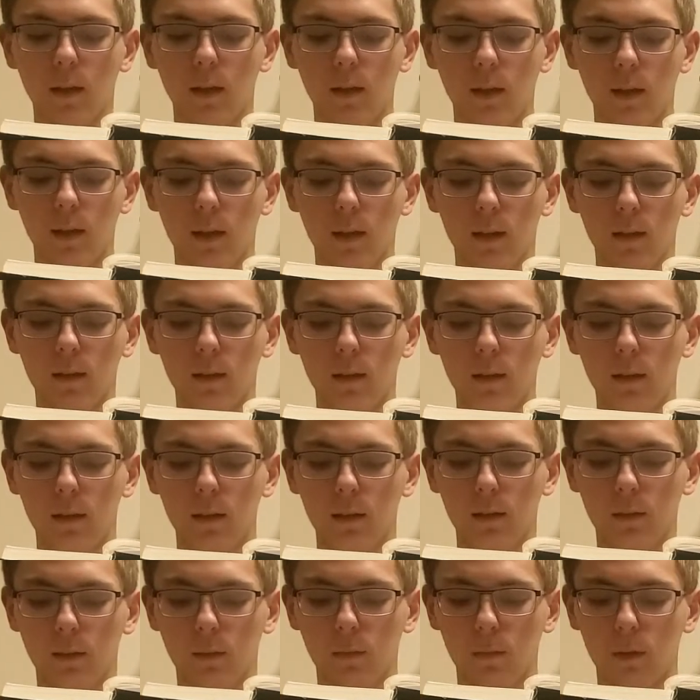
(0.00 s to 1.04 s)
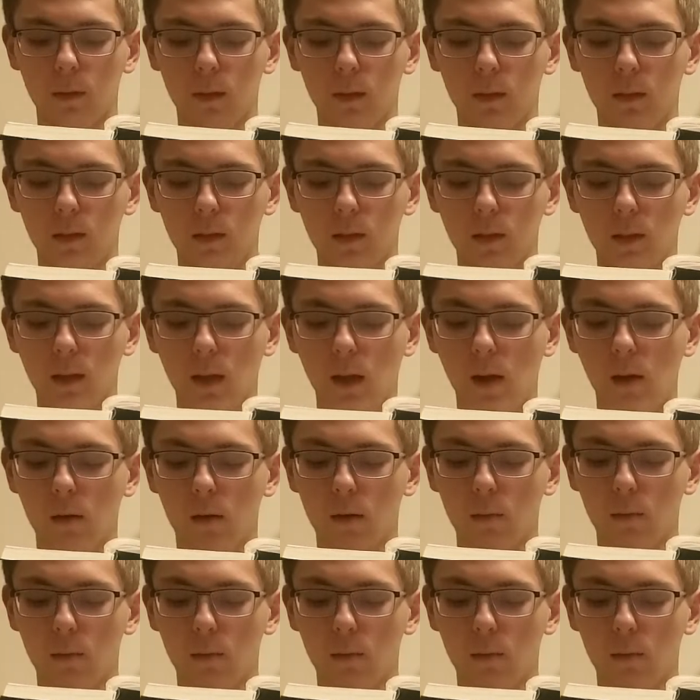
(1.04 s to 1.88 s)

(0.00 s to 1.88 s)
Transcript: and when he took it out,